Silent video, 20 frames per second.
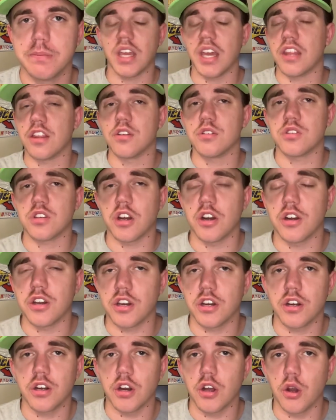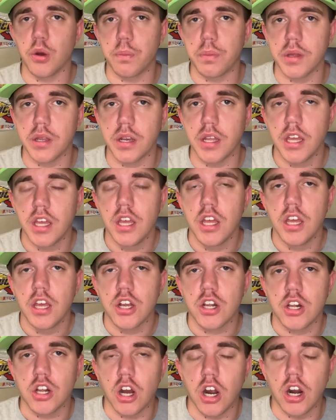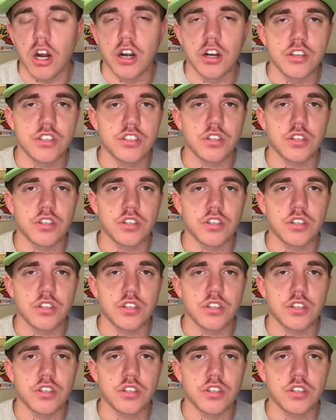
Yeah, those are your open cars.